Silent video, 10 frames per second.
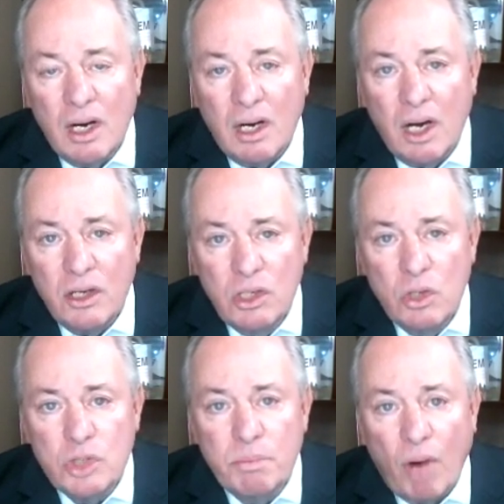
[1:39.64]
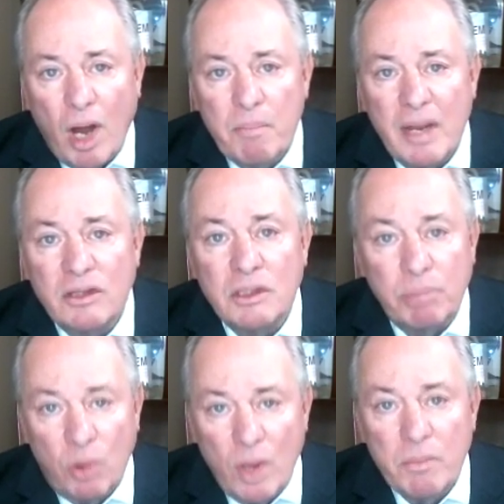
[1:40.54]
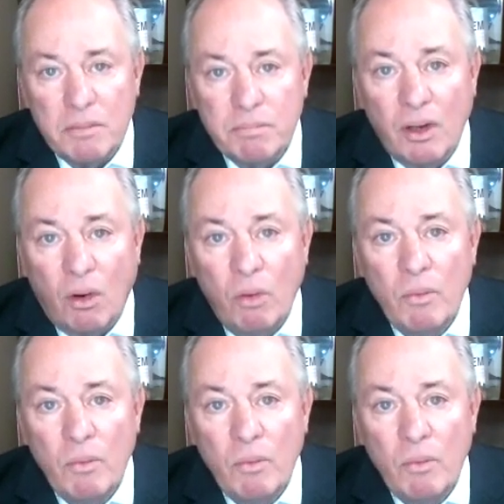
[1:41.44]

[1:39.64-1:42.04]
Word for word: a huge broadband deployment bill